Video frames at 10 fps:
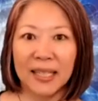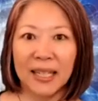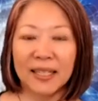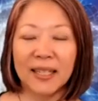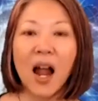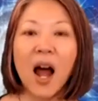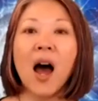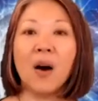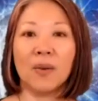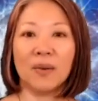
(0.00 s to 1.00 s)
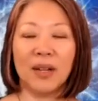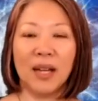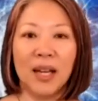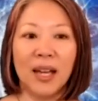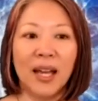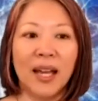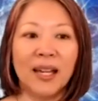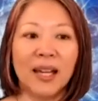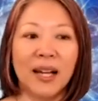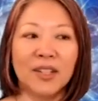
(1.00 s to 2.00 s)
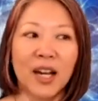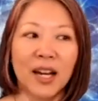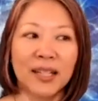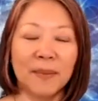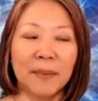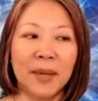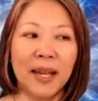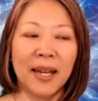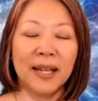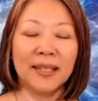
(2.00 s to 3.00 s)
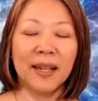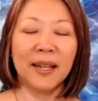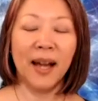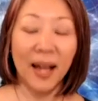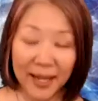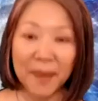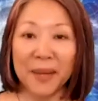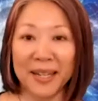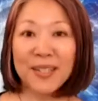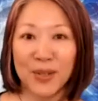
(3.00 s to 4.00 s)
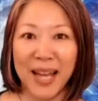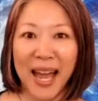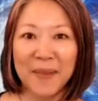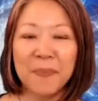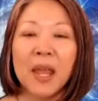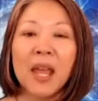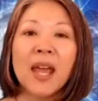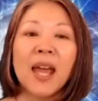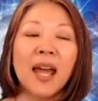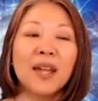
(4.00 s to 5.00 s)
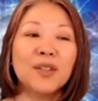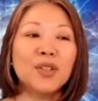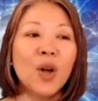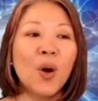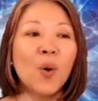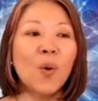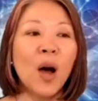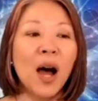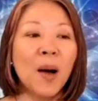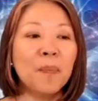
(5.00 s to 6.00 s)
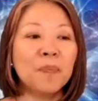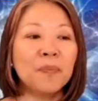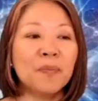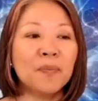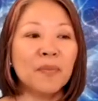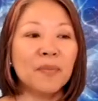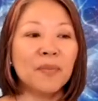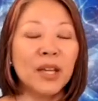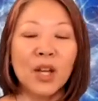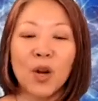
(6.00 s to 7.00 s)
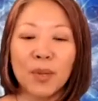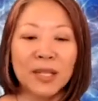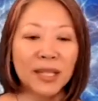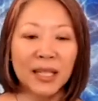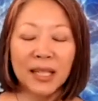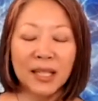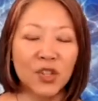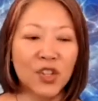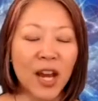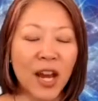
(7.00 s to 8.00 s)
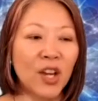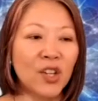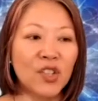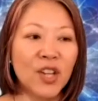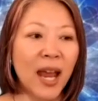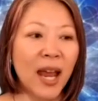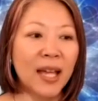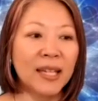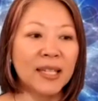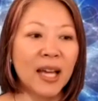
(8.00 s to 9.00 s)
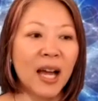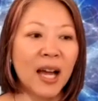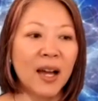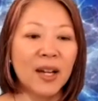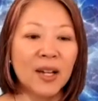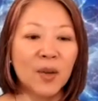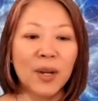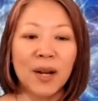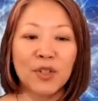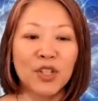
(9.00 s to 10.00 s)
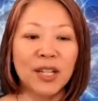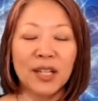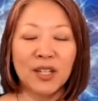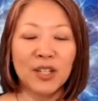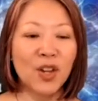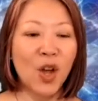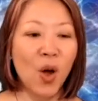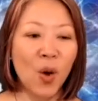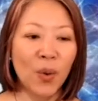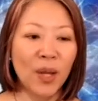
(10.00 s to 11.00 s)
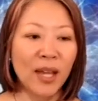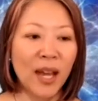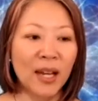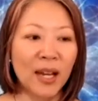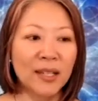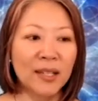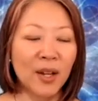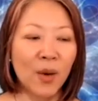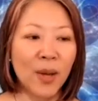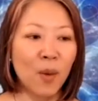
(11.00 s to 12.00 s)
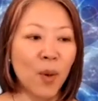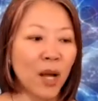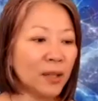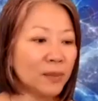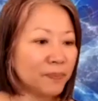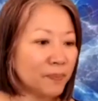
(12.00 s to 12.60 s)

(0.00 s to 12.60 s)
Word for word: I said, oh. And I checked him and I said, oh, yep, it is your dad. And so um, you know, we did a little exchange and uh, whatever she needed to know. And, and I said, okay, well,